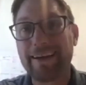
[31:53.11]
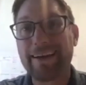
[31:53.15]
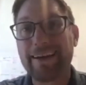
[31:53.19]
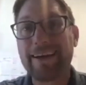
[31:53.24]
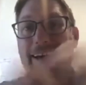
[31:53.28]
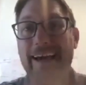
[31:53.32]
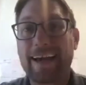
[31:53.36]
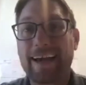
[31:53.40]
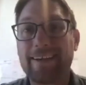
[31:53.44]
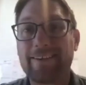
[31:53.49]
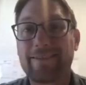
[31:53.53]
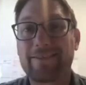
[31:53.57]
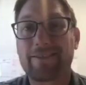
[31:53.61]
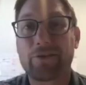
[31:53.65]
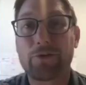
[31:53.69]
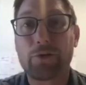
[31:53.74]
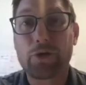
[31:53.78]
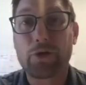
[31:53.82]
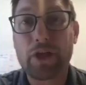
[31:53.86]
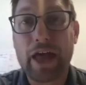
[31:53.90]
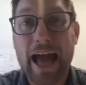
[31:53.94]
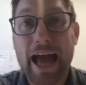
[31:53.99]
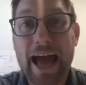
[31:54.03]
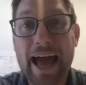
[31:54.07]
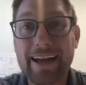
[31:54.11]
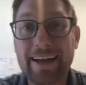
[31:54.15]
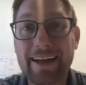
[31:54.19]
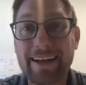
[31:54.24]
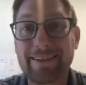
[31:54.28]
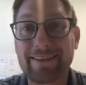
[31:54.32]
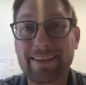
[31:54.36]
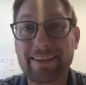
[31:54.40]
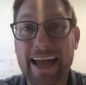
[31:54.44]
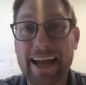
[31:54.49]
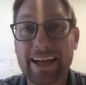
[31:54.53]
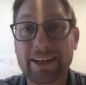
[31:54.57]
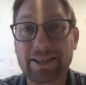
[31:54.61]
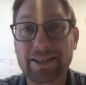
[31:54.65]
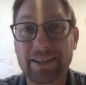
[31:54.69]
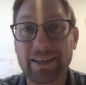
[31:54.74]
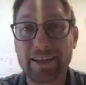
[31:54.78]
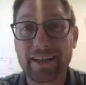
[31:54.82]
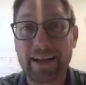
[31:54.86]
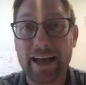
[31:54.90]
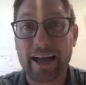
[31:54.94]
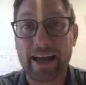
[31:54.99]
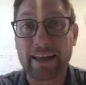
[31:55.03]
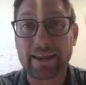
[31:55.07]
And so that is
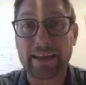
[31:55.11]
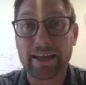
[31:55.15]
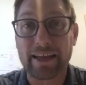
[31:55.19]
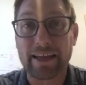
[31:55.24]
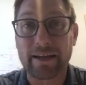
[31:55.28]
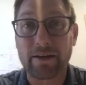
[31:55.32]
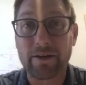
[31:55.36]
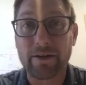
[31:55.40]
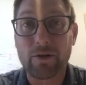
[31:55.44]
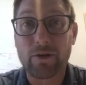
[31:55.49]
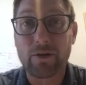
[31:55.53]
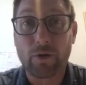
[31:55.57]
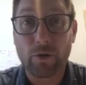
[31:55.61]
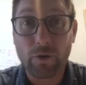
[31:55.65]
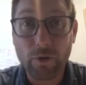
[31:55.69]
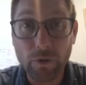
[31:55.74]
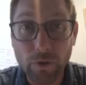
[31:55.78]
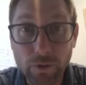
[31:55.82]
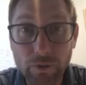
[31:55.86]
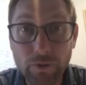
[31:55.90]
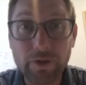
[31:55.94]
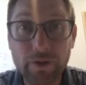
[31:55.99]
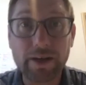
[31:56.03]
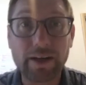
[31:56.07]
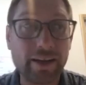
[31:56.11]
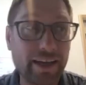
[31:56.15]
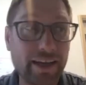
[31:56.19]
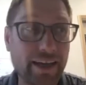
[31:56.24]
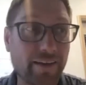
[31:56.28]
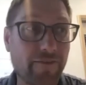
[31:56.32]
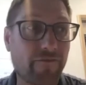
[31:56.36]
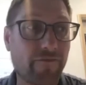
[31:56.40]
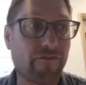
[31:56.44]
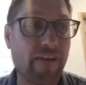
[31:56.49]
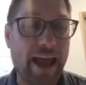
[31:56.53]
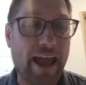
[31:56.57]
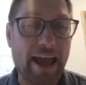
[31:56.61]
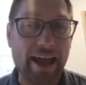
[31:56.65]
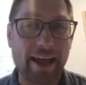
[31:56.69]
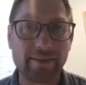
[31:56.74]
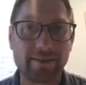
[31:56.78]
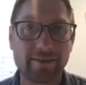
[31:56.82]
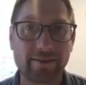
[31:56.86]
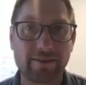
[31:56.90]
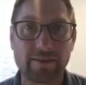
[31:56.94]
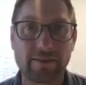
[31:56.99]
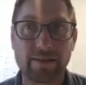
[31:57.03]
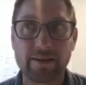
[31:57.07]
actually, I think, really
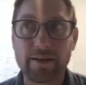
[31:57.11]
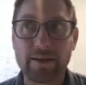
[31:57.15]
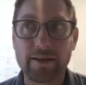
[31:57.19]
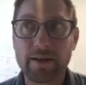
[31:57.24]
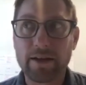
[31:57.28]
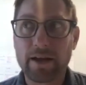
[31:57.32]
advanced